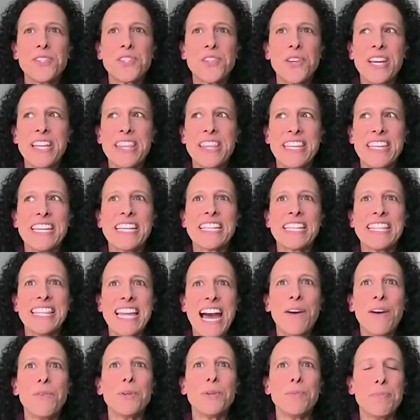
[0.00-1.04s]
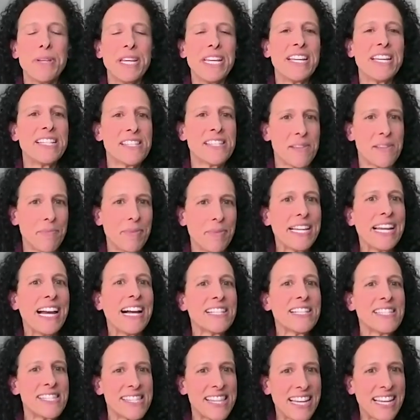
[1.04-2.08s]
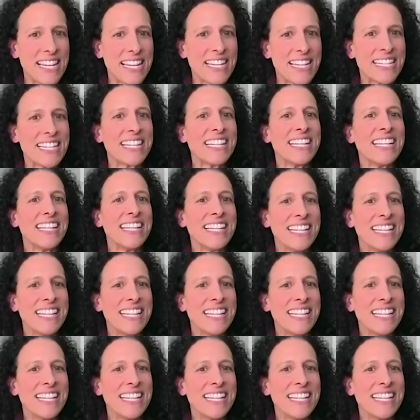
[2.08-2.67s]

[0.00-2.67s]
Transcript: so i think that would be something else that